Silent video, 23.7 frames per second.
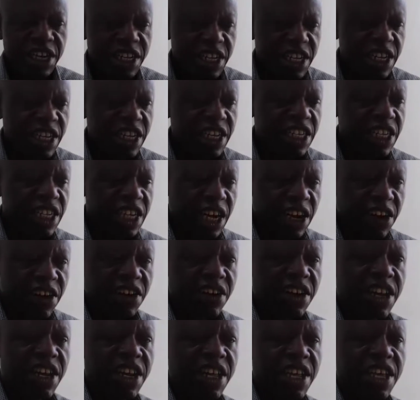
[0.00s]
The initial
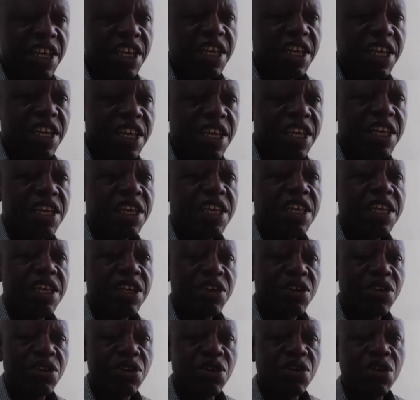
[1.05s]
outlay,
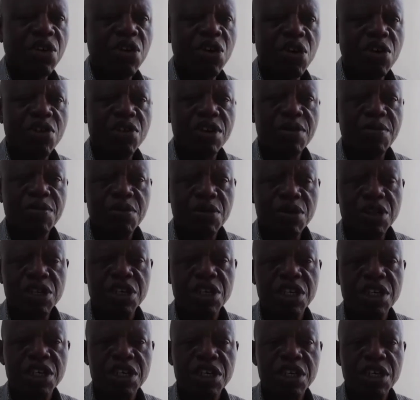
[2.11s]
on a
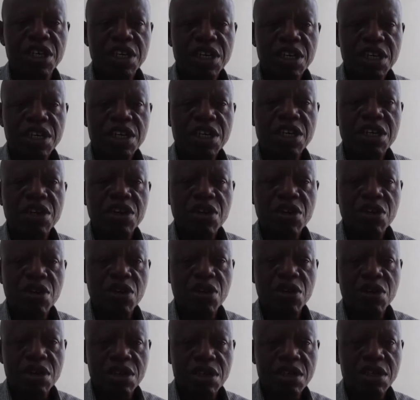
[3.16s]
project
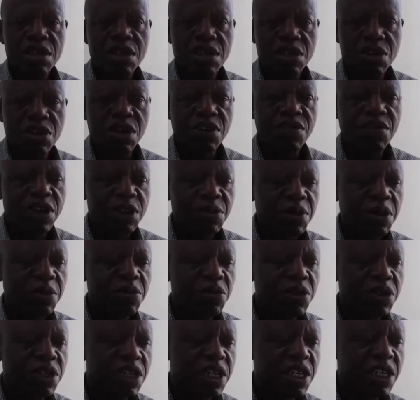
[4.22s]
or
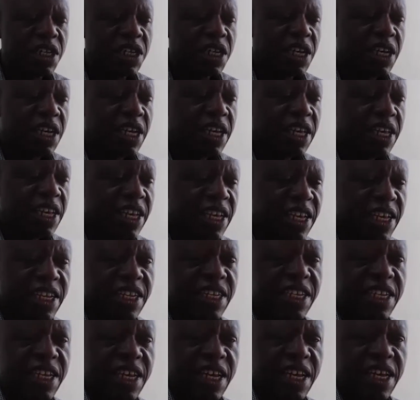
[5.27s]
investment project
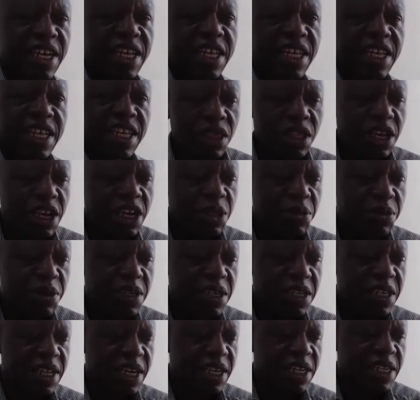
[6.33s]
is
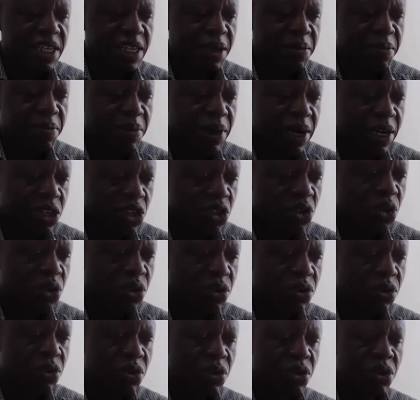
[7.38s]
expenses that is embarked
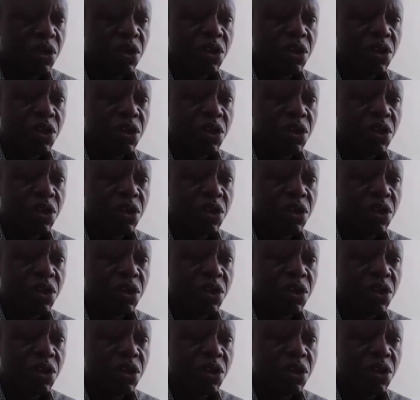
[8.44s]
on,